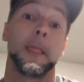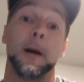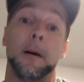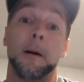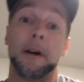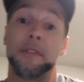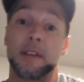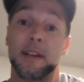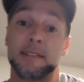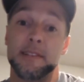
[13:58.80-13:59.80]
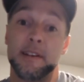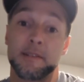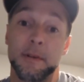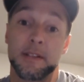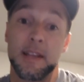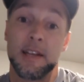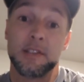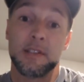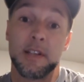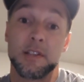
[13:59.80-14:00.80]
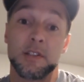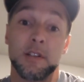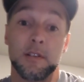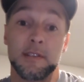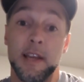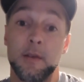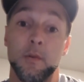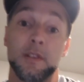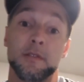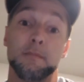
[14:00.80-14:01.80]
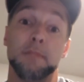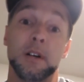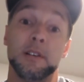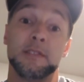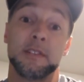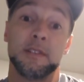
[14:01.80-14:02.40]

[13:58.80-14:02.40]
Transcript: I think that's the expectation next year is 8 wins or bust.